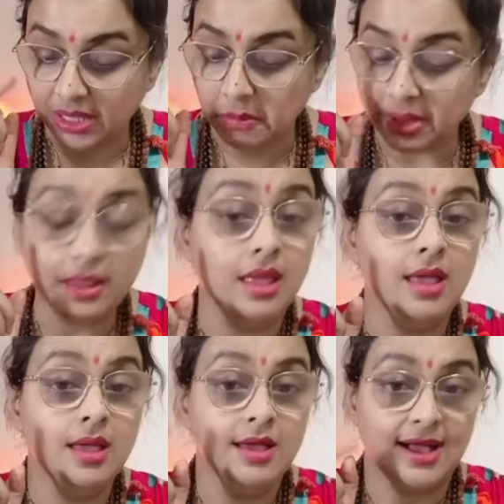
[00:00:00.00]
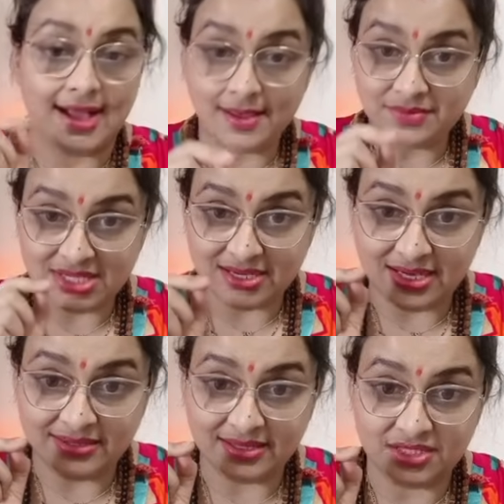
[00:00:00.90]
but i'm
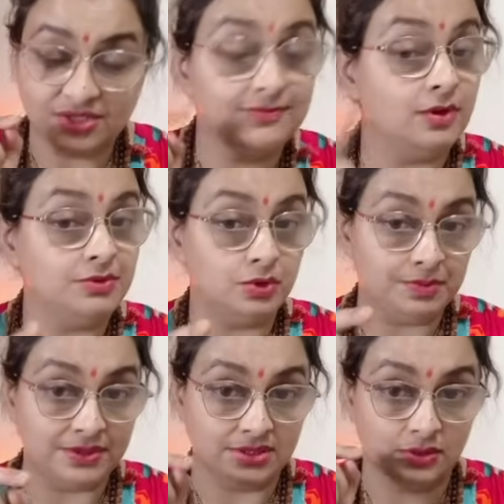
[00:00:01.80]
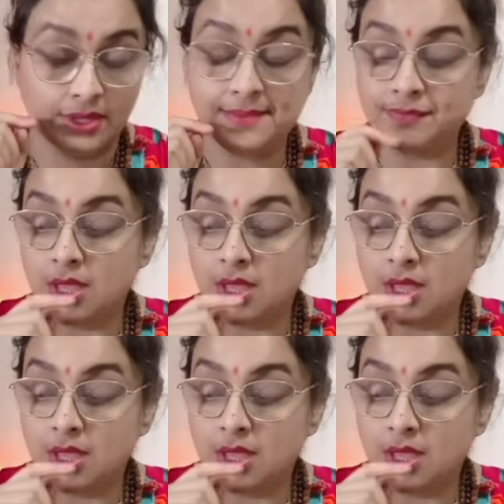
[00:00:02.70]
channeling the energy from your person okay